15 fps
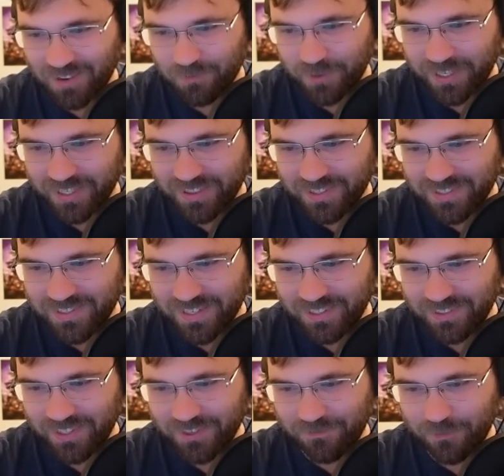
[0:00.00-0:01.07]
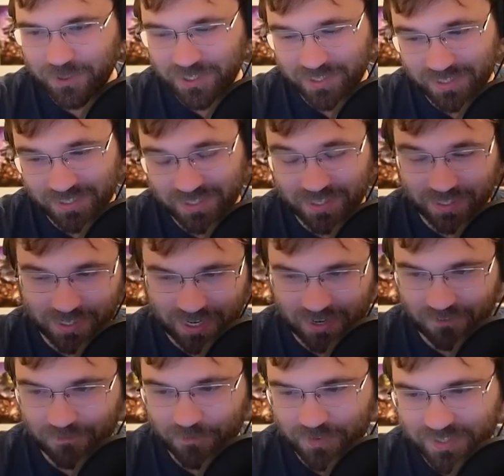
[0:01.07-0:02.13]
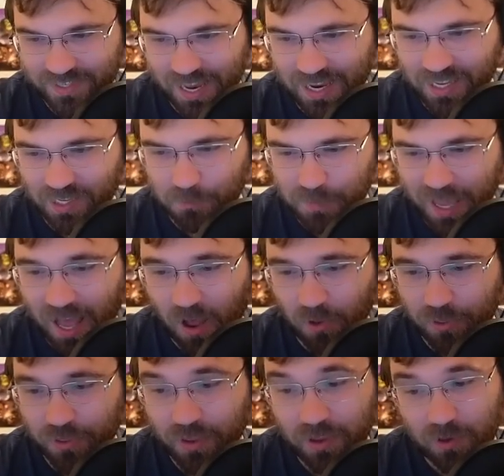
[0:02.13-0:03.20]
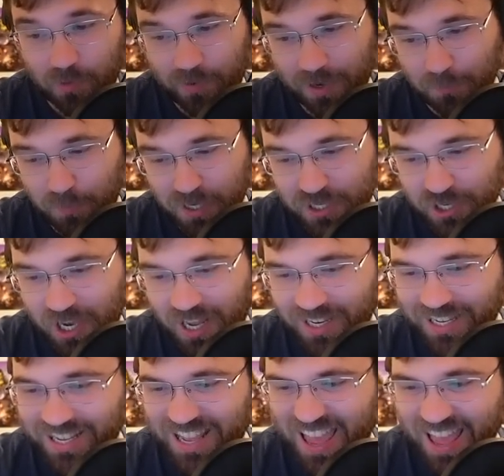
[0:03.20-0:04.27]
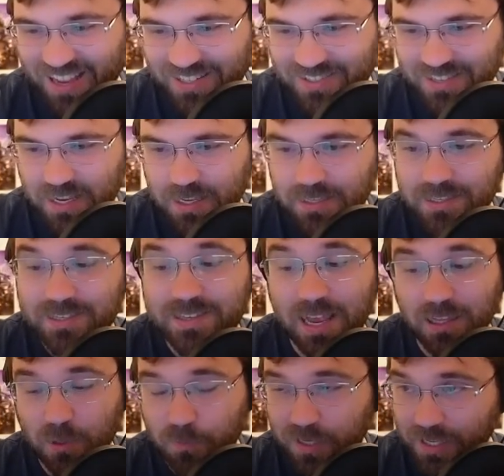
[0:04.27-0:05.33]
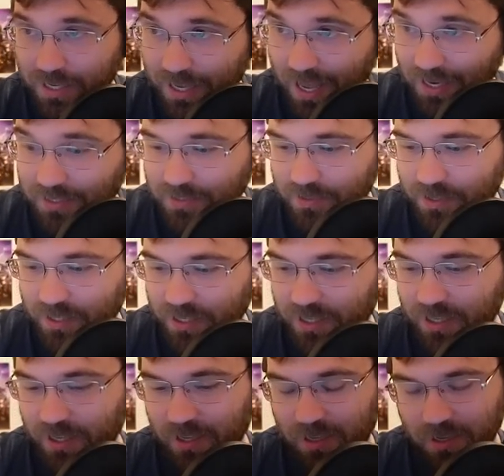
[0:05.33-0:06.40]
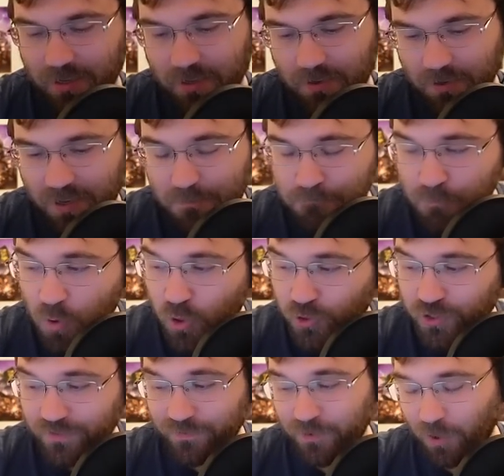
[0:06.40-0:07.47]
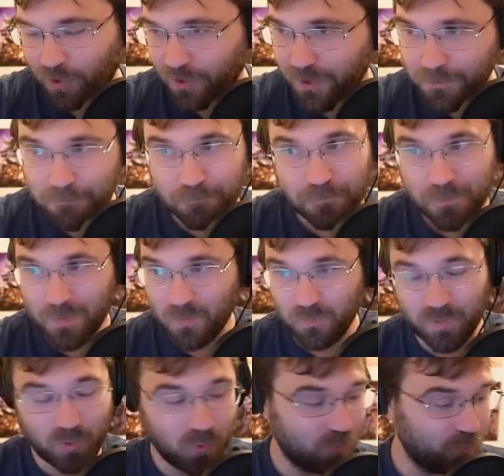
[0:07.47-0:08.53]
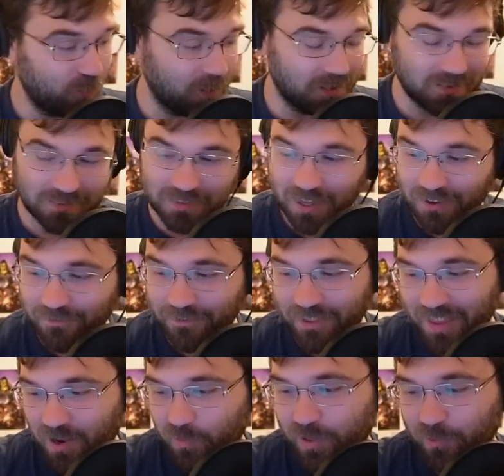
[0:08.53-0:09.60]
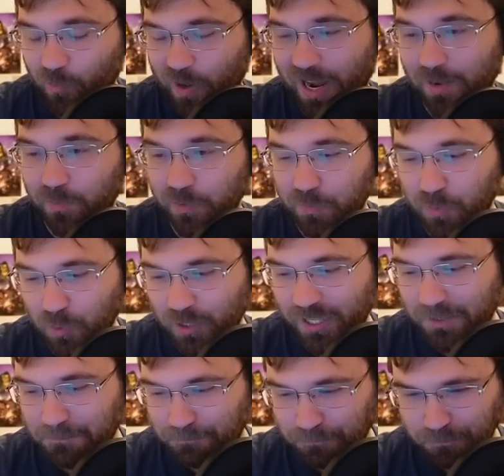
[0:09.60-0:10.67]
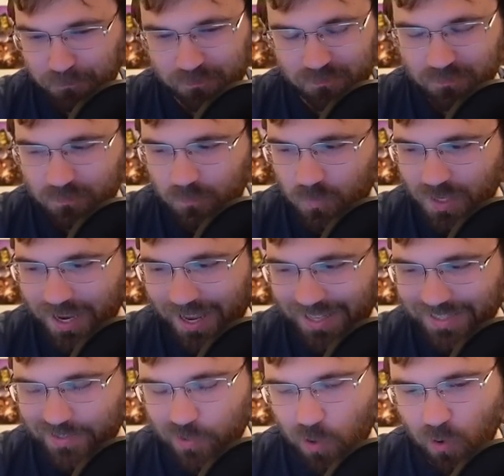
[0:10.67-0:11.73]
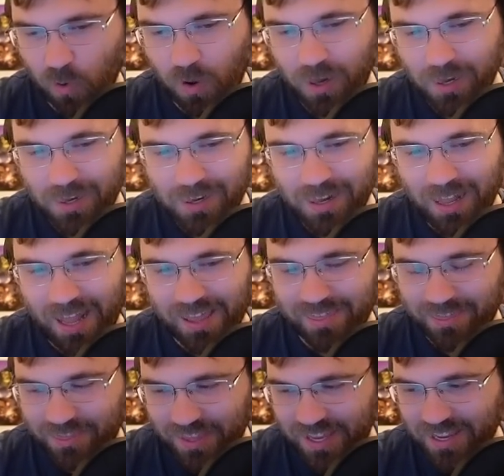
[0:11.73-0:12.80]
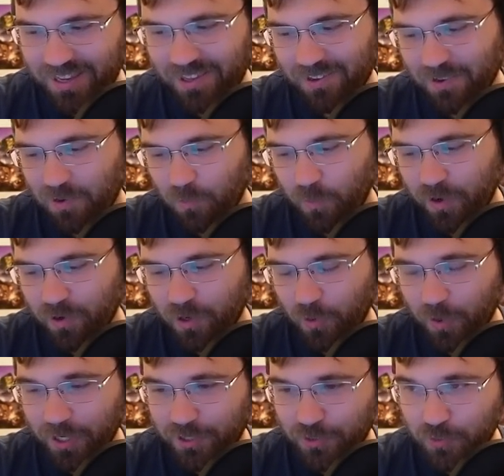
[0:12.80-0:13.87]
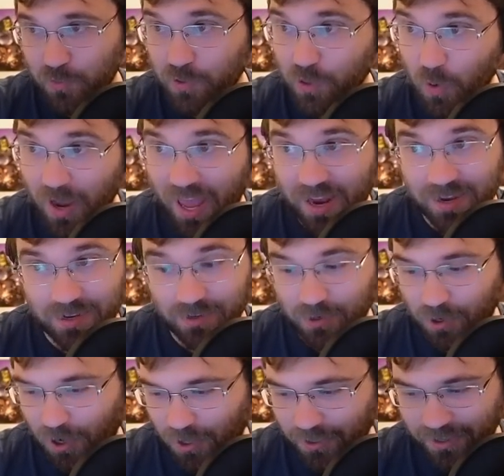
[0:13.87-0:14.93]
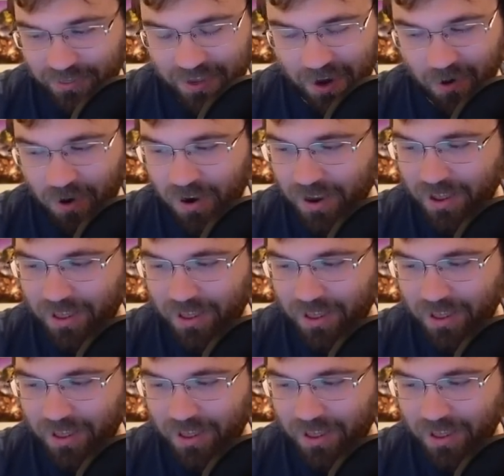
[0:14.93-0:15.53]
We get the Siglif, which is the kind of a psychic Meowth. We get Pidgeot EX, Celebi EX, the immersive card. Beautiful. Love that we were able to pull it. And so I think we are going to go ahead and call it there.